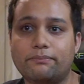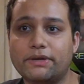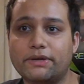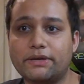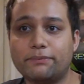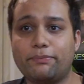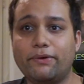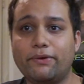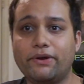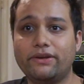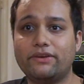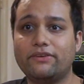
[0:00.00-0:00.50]
the
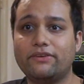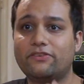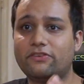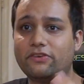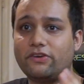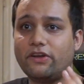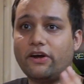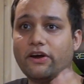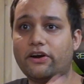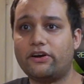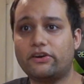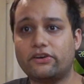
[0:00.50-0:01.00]
point is,
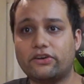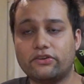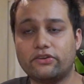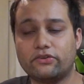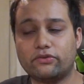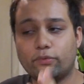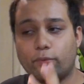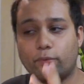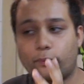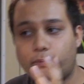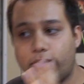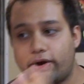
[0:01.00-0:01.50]
dark is
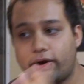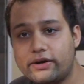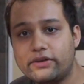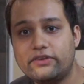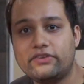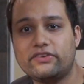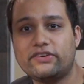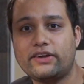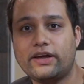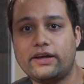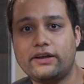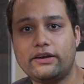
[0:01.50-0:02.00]
very
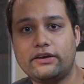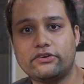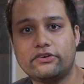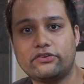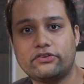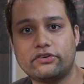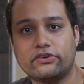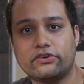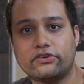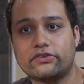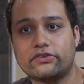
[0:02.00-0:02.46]
stylish.